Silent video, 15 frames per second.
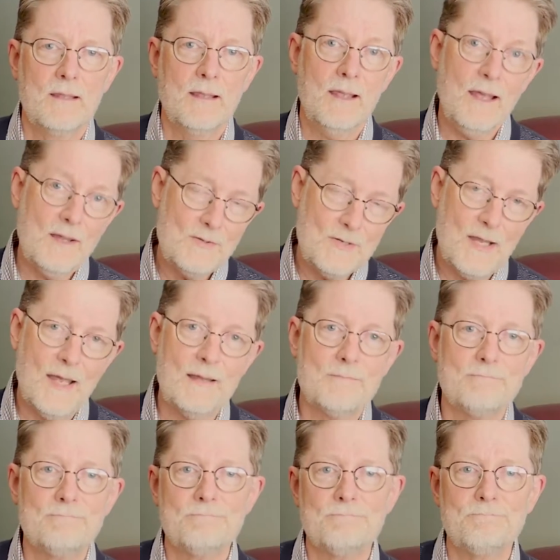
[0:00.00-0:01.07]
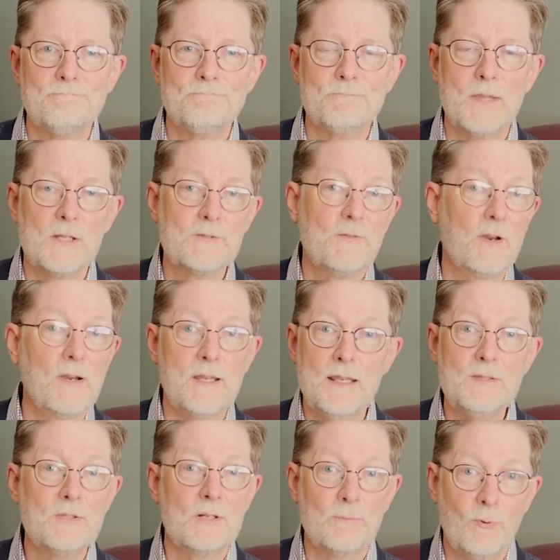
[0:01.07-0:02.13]
And yet, it's very
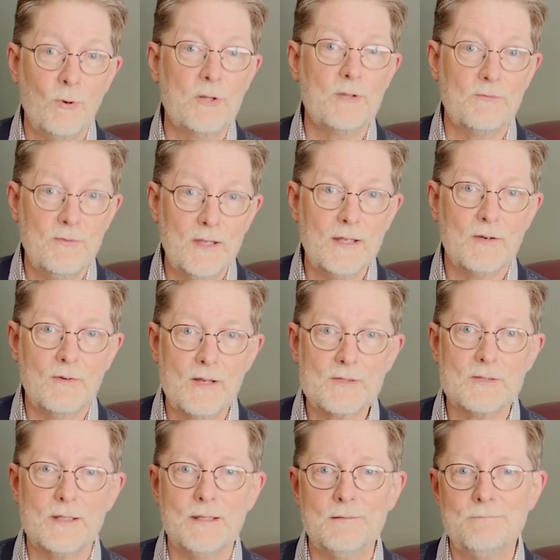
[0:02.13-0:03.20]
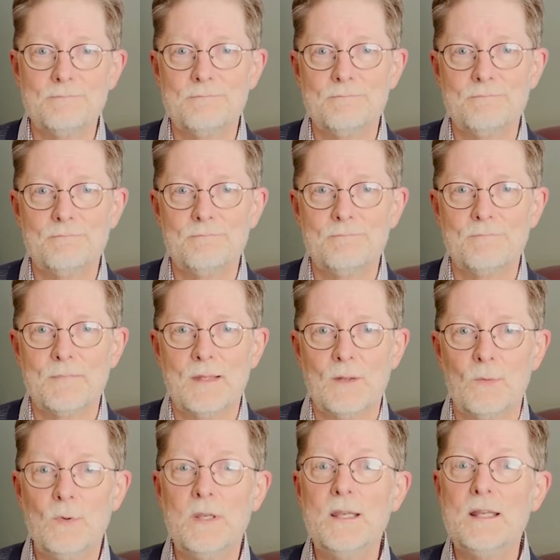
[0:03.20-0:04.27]
easy to point the finger, isn't it?
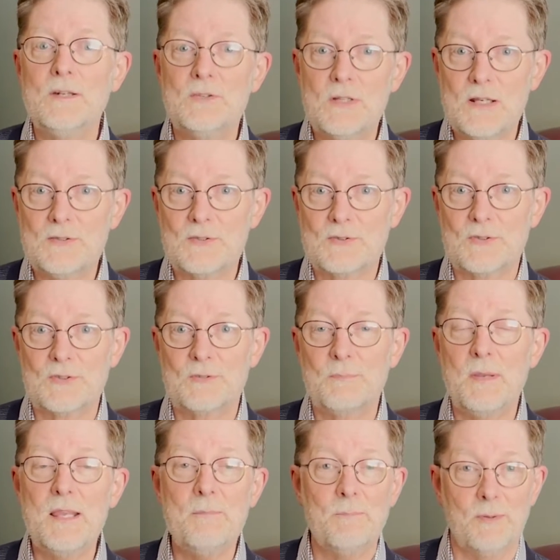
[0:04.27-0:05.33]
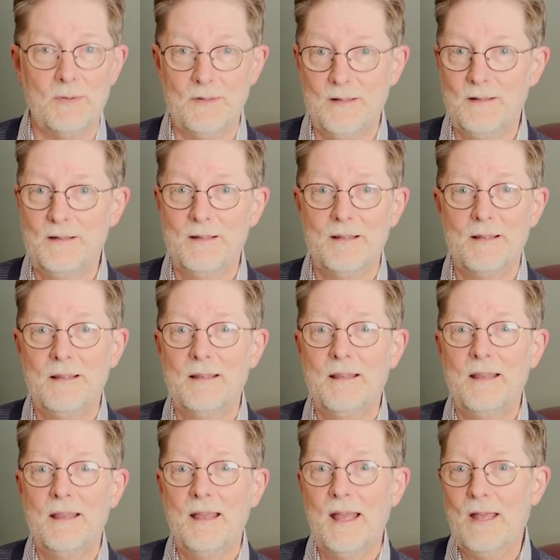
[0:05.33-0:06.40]
We, Jesus' people,
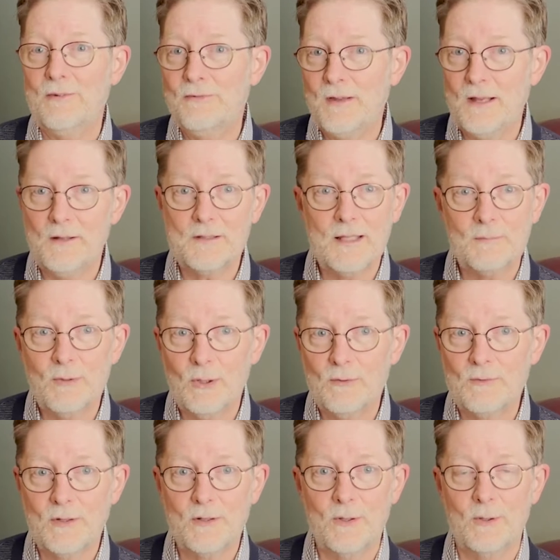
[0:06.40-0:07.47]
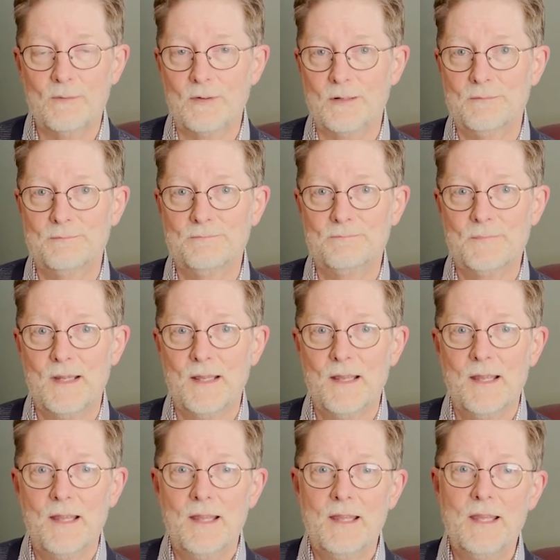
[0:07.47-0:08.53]
have failed him over and over.
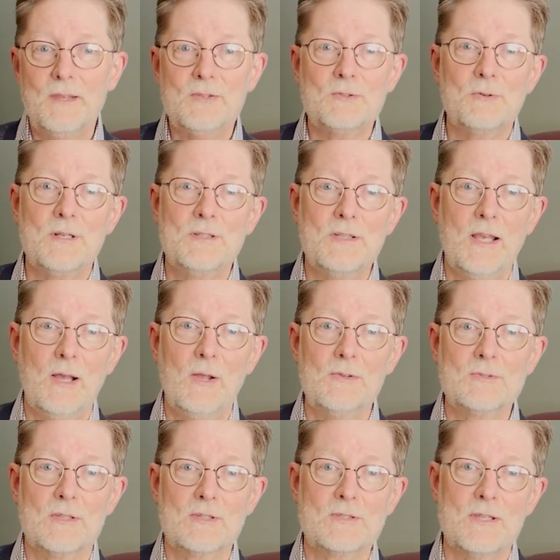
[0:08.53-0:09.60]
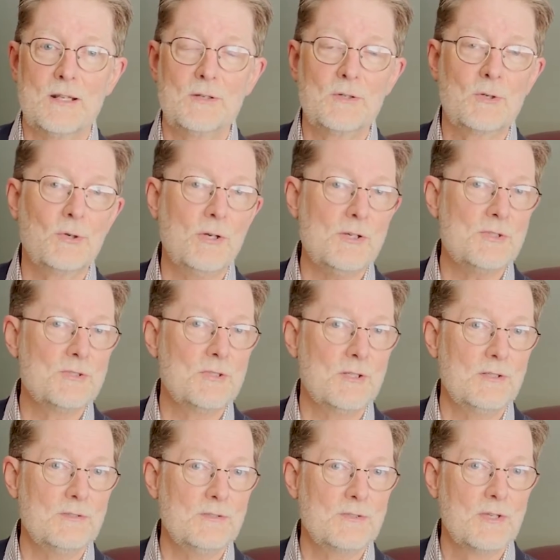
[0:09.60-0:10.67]
History tells us that
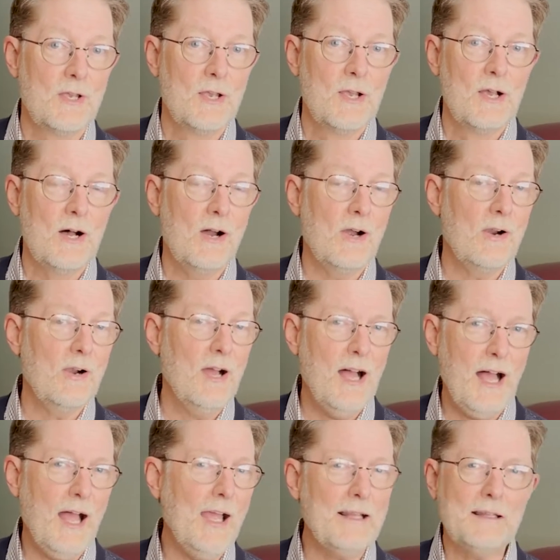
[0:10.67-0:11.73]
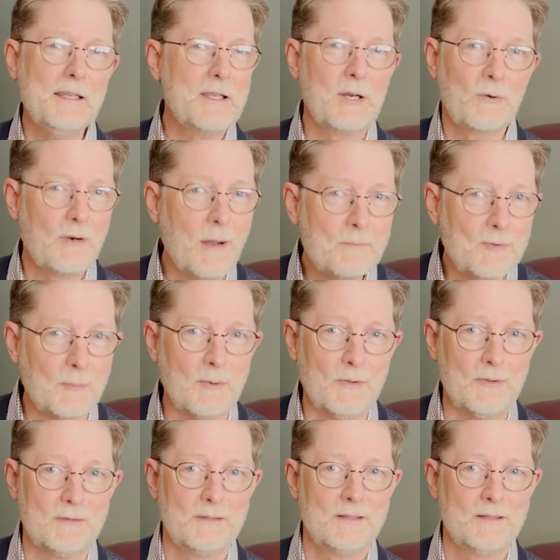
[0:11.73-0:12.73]
Christians are highly corruptible.